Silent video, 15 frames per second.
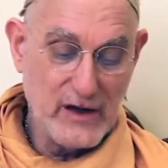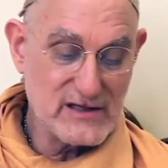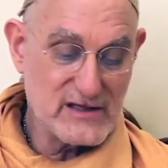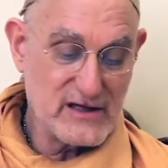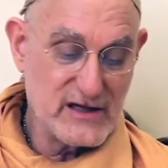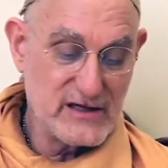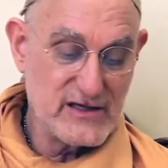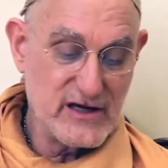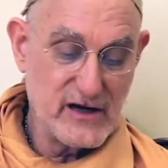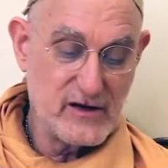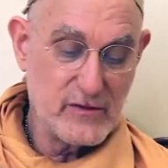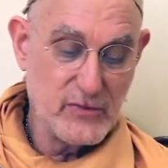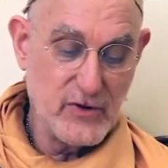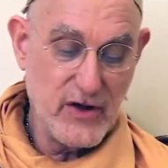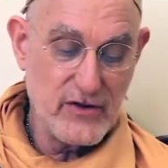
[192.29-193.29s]
that his younger
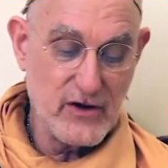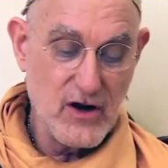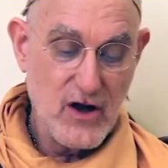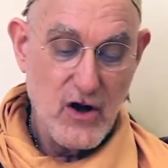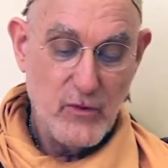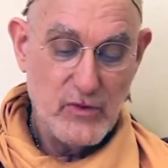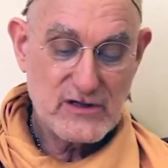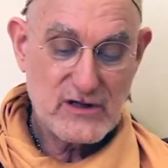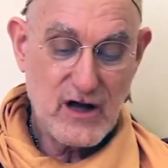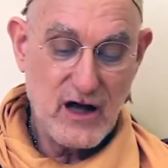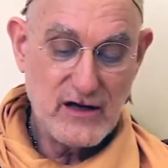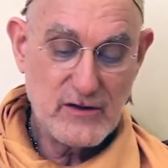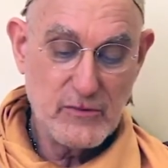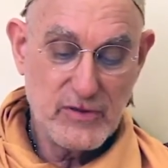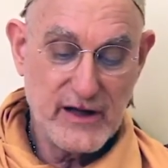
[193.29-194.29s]
brother was
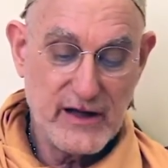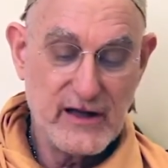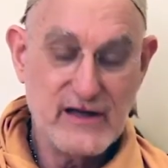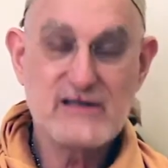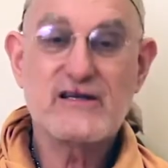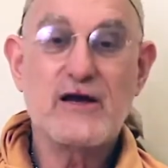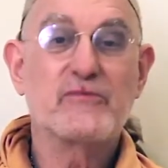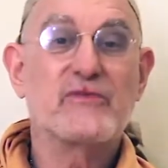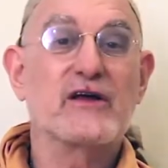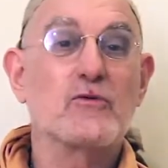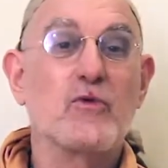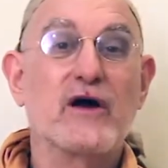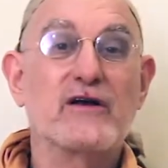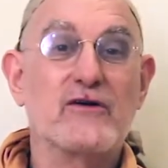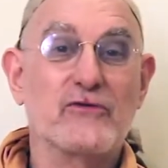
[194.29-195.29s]
contemplating something
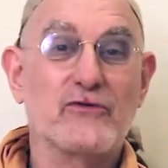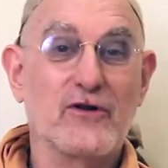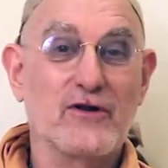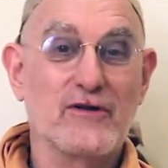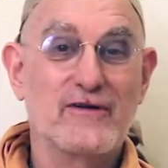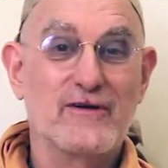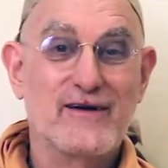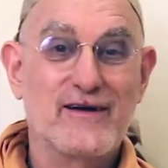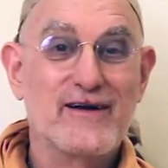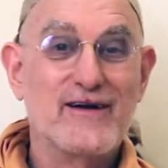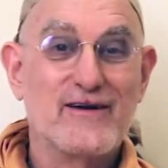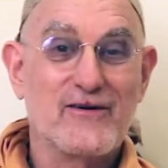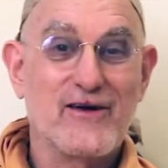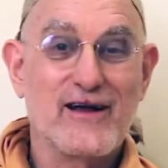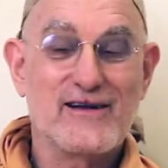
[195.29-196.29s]
wonderful, right?